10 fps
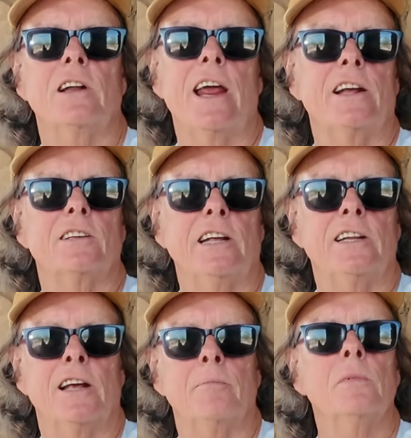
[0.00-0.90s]
Snakes
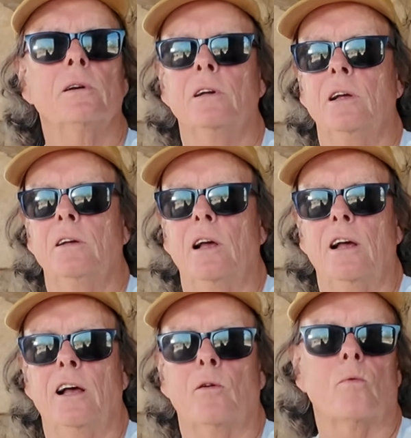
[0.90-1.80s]
eat them,
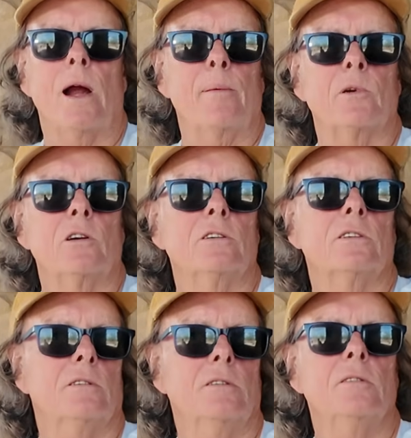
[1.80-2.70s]
uh,
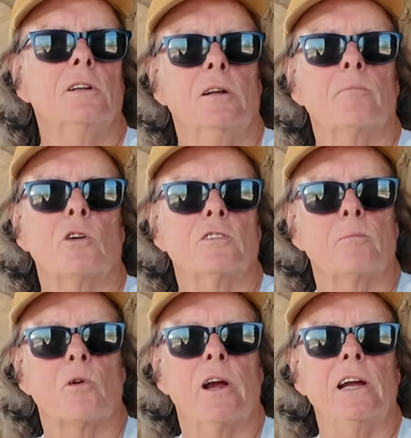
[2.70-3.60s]
raptors,
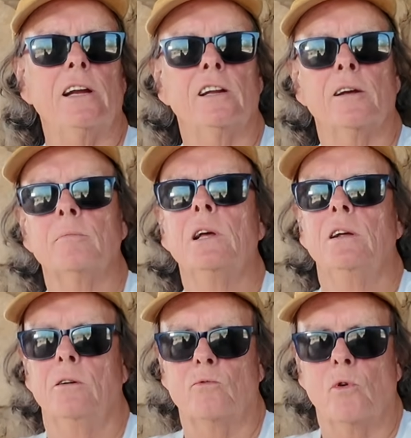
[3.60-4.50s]
birds of prey eat them,
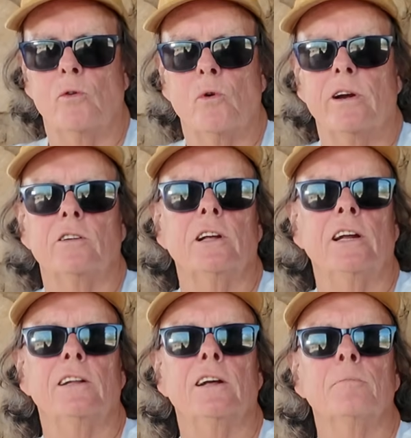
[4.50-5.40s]
roadrunners
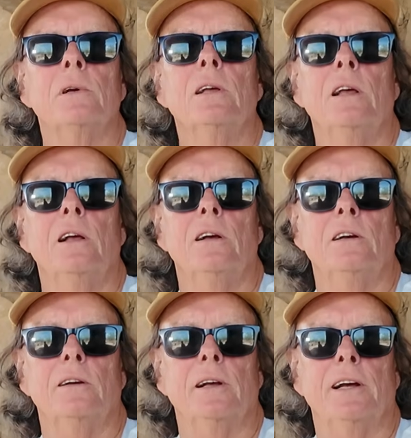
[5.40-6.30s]
eat them.
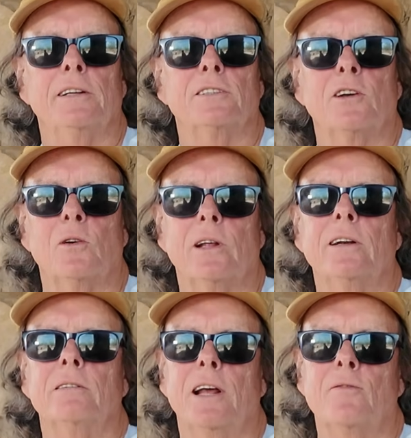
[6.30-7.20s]
Uh, so
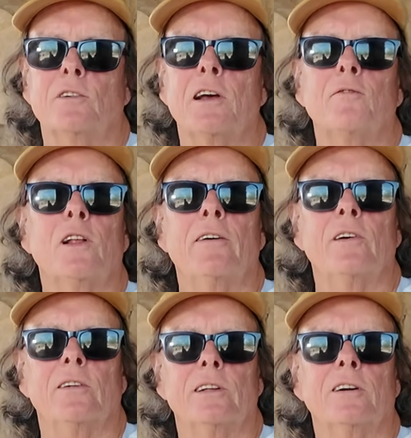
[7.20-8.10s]
they, they have a tough
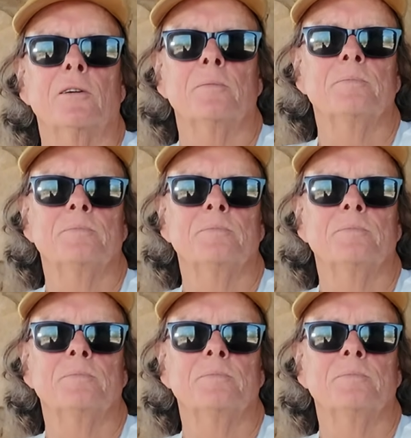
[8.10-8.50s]
life out there.